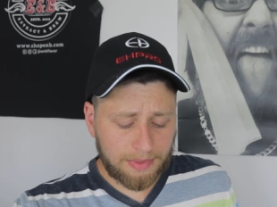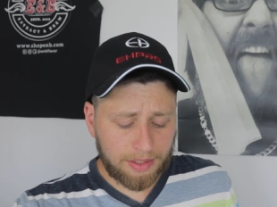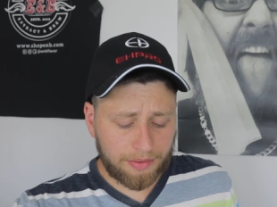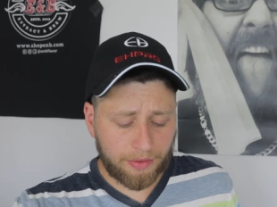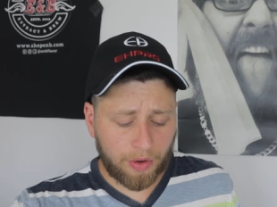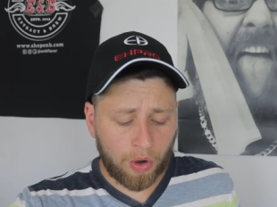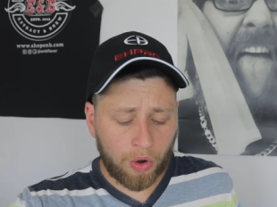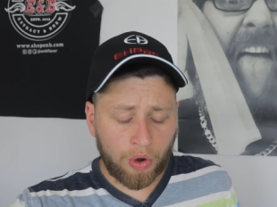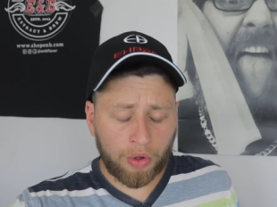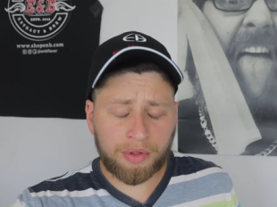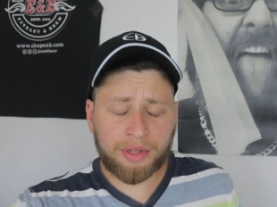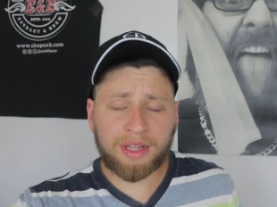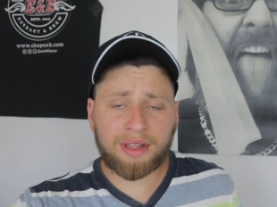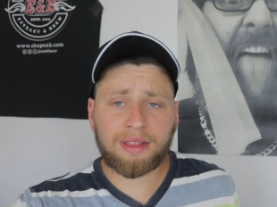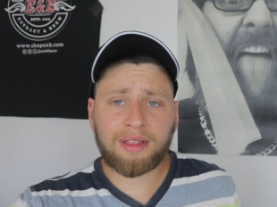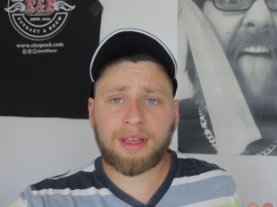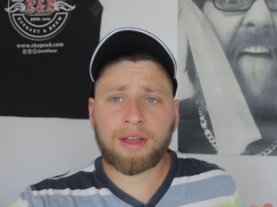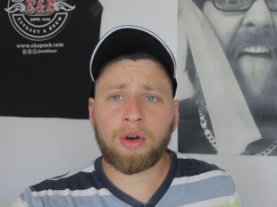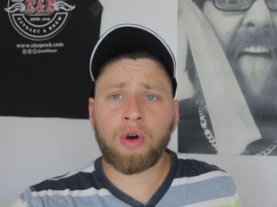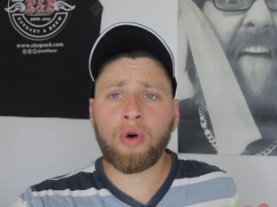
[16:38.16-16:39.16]
the only
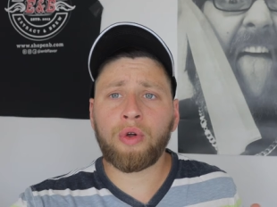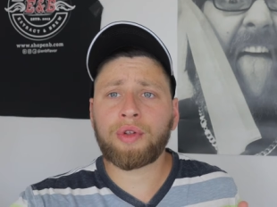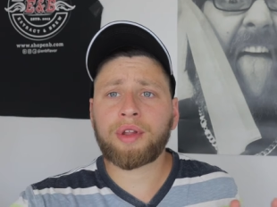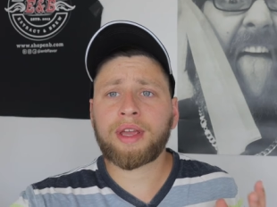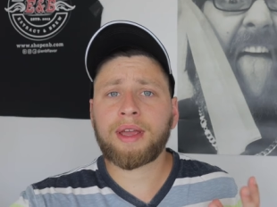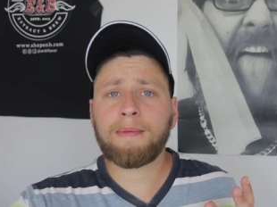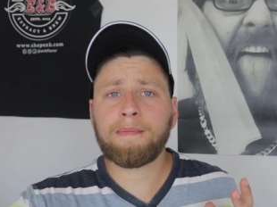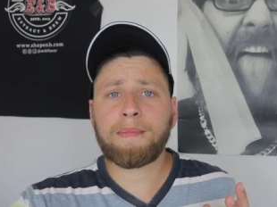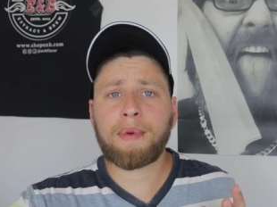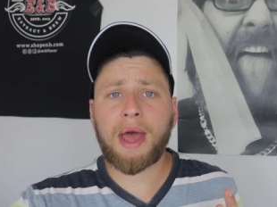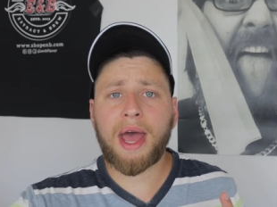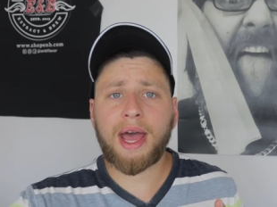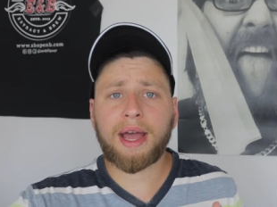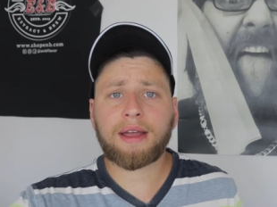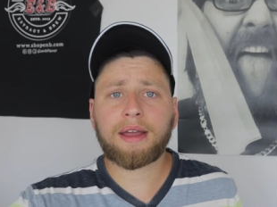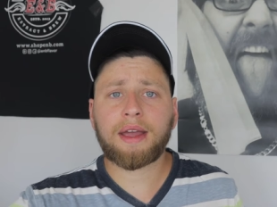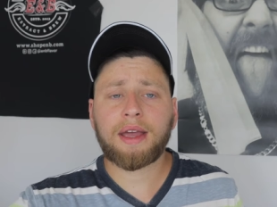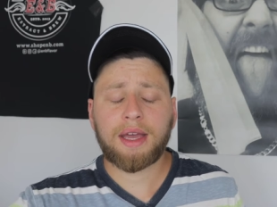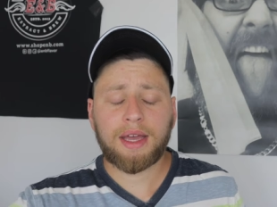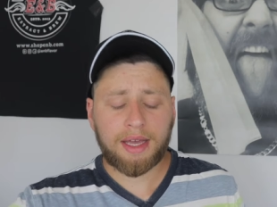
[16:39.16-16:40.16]
thing holding it
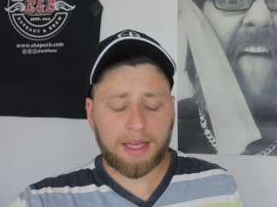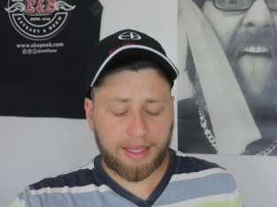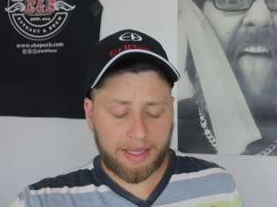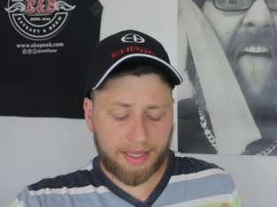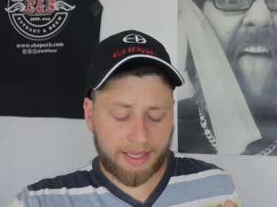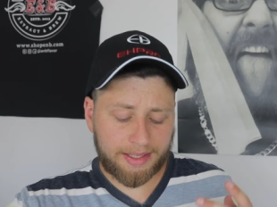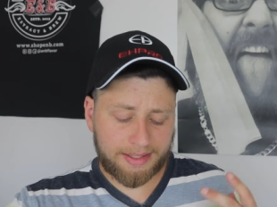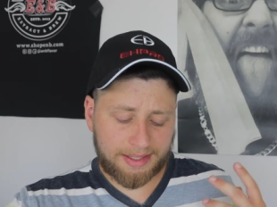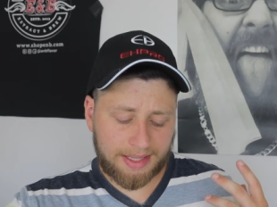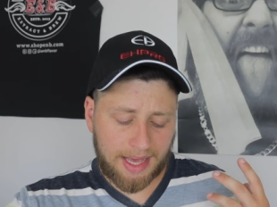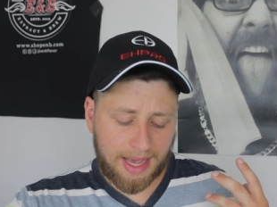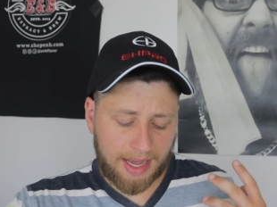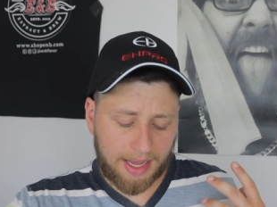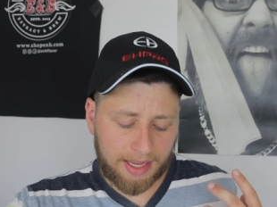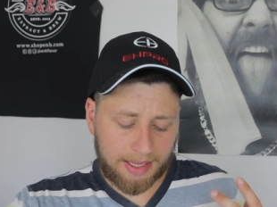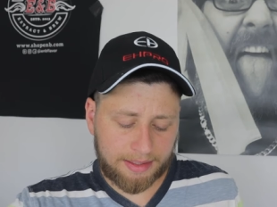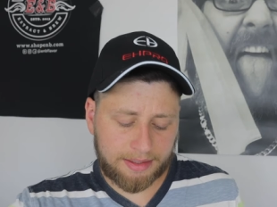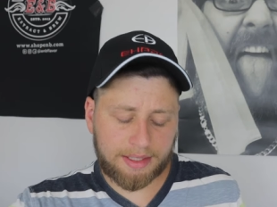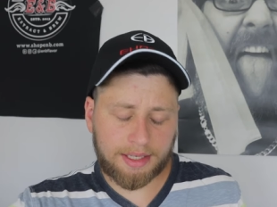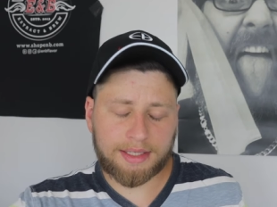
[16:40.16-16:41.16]
back is
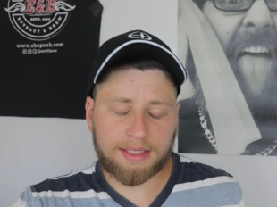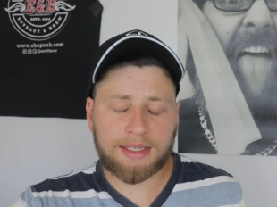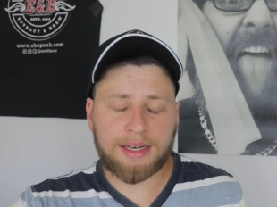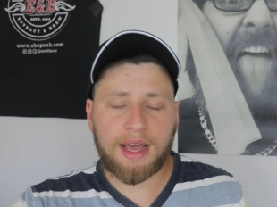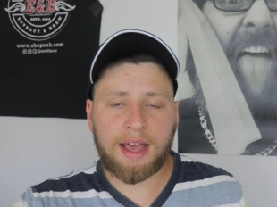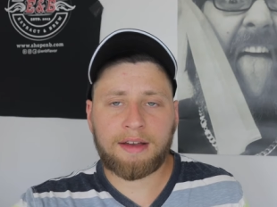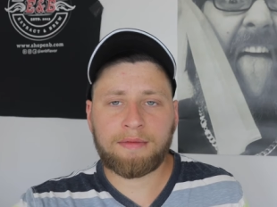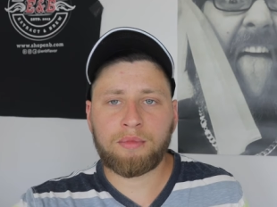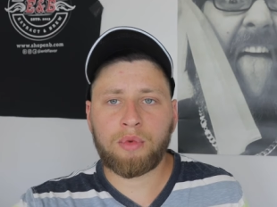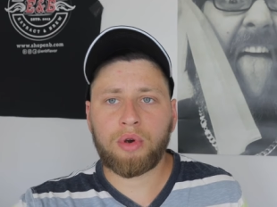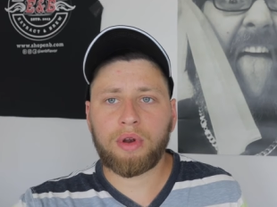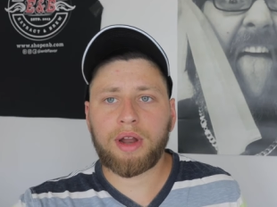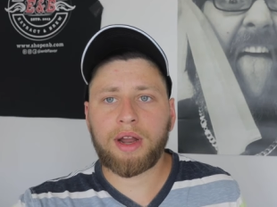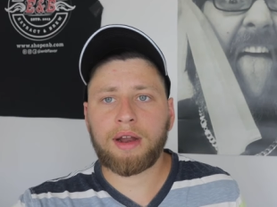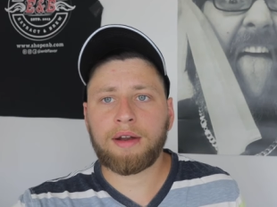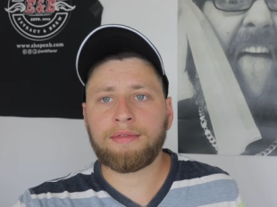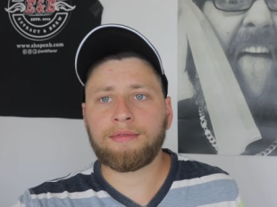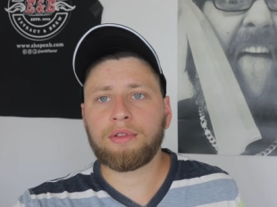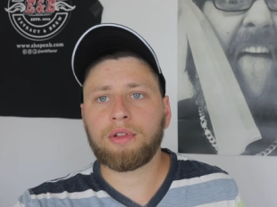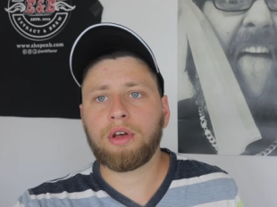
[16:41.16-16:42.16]
that it doesn't have more
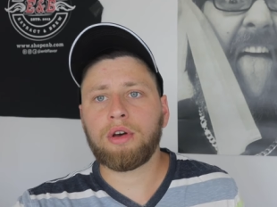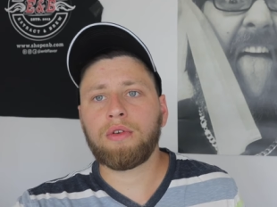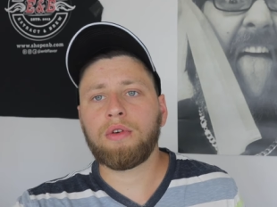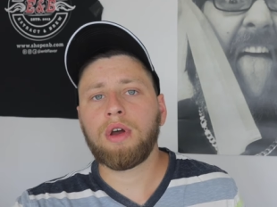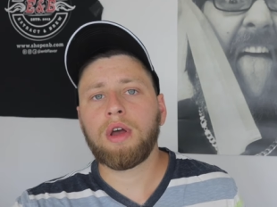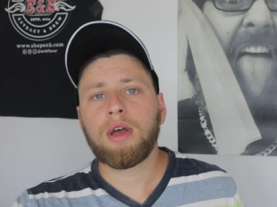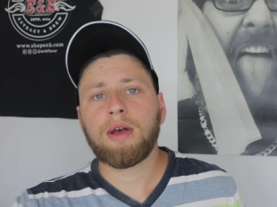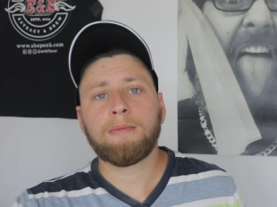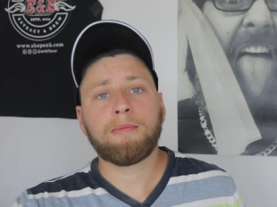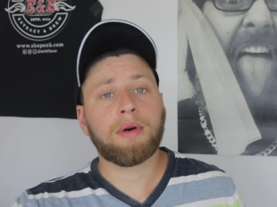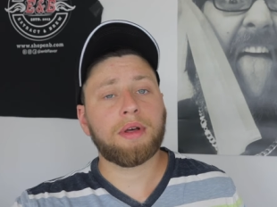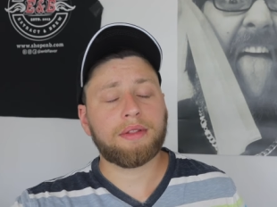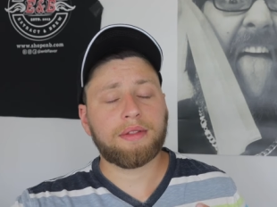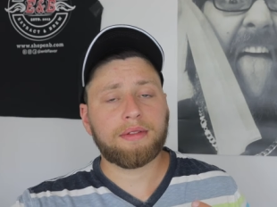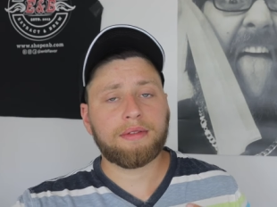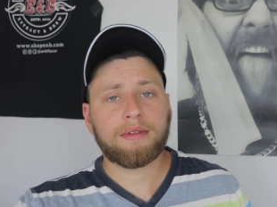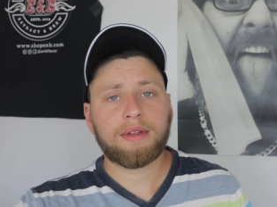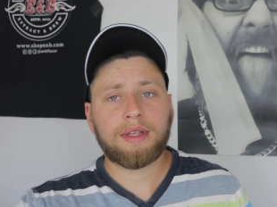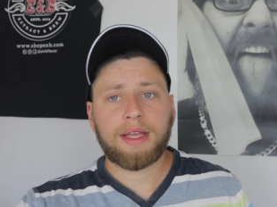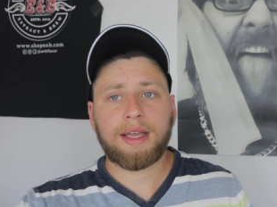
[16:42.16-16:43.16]
airflow, but
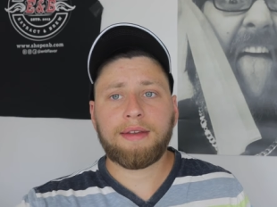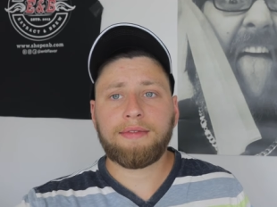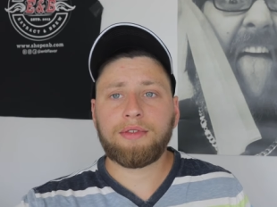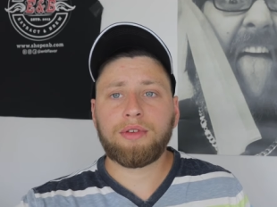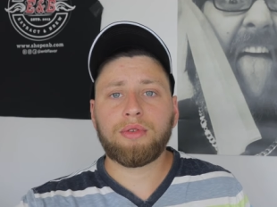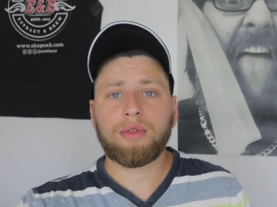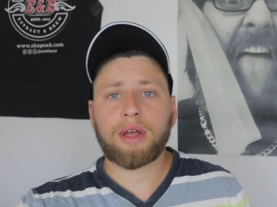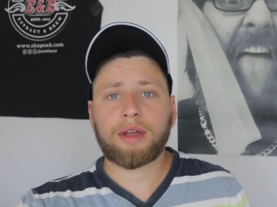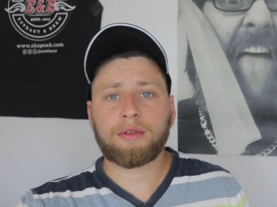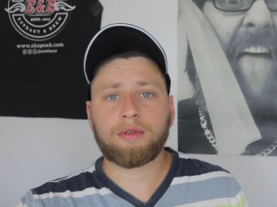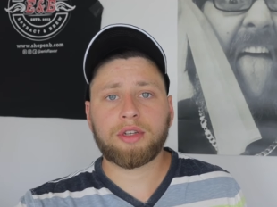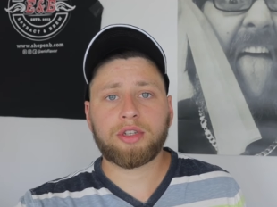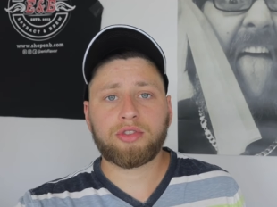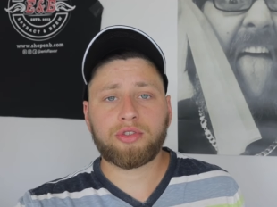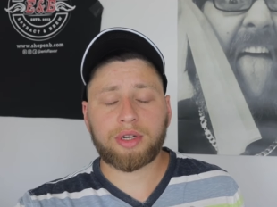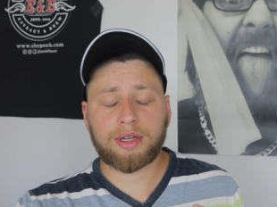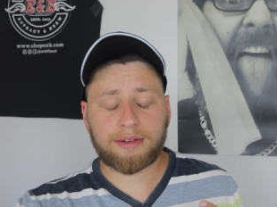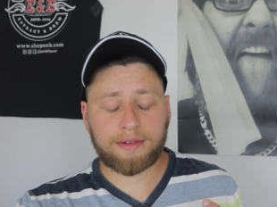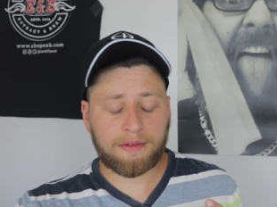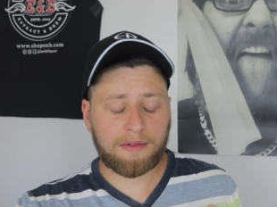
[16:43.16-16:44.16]
if you like
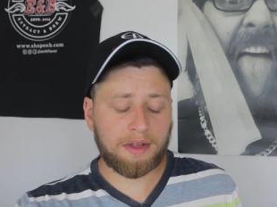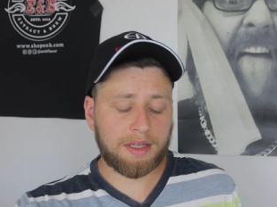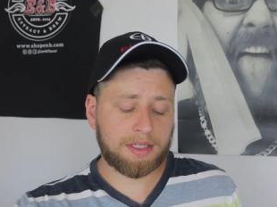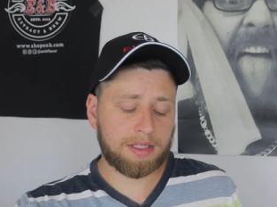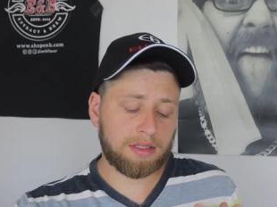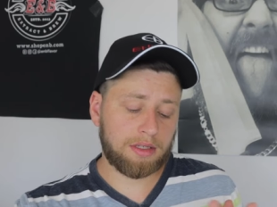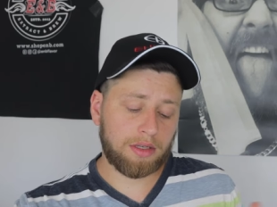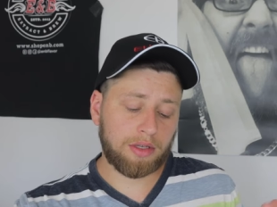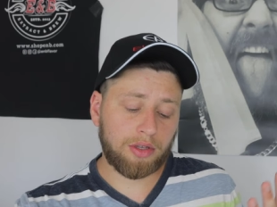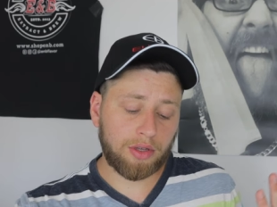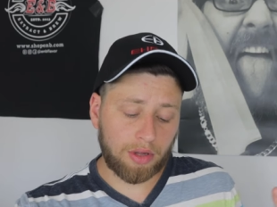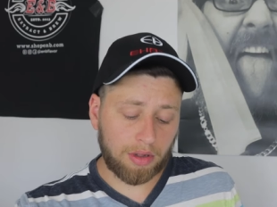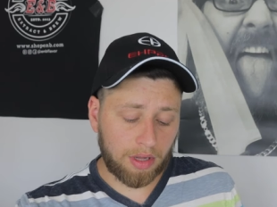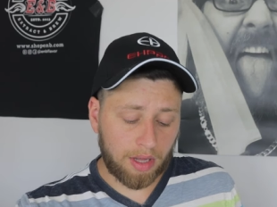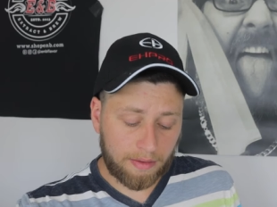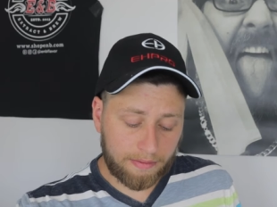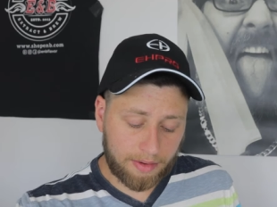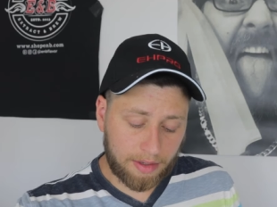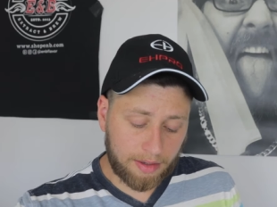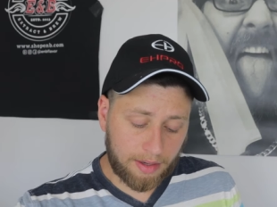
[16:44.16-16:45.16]
restrictiveness, you'll
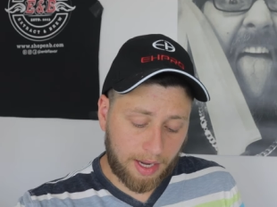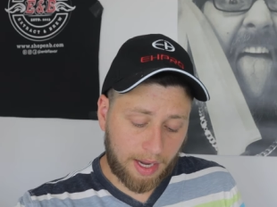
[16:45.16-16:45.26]
love it.